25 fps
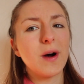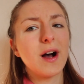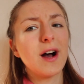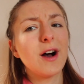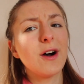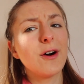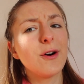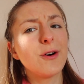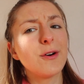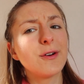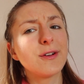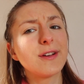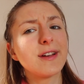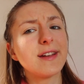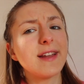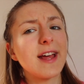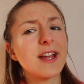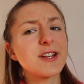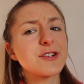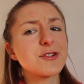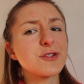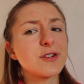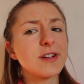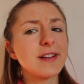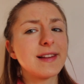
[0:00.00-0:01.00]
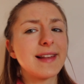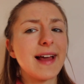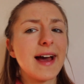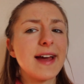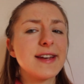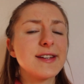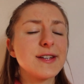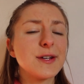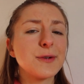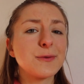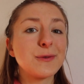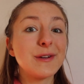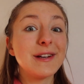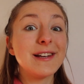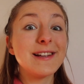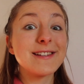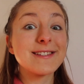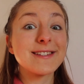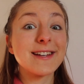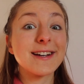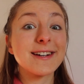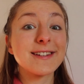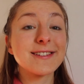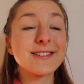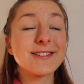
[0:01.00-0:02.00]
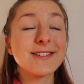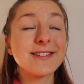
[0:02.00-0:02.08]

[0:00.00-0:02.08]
Wow, the natural lighting really sucks